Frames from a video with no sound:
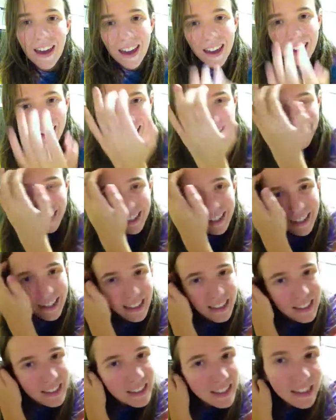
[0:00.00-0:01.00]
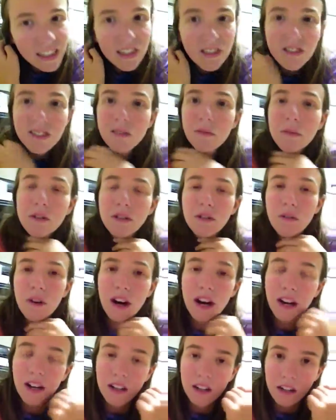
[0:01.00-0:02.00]
Hey guys, I know it's been a
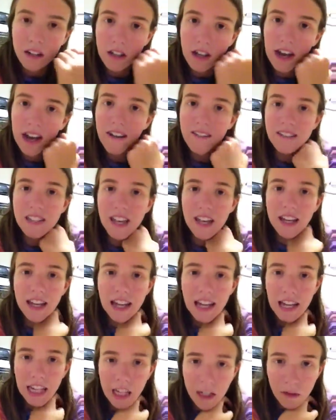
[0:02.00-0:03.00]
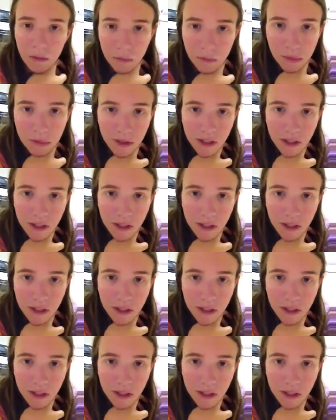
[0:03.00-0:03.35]
while. I was at camp,